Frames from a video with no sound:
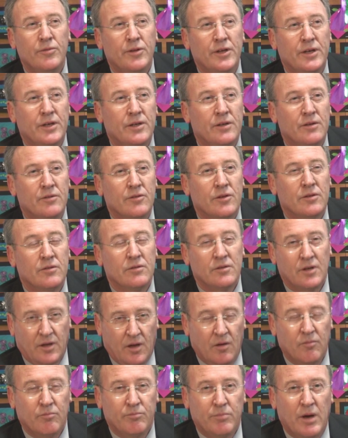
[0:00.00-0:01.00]
of the
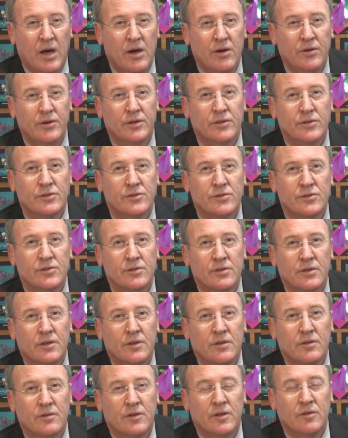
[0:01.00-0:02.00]
components
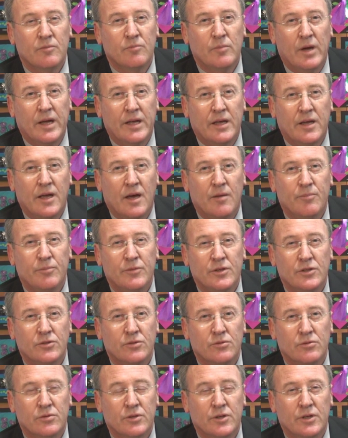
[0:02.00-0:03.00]
that make up
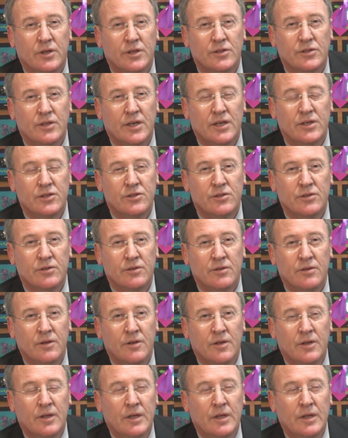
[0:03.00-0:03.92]
this organisation.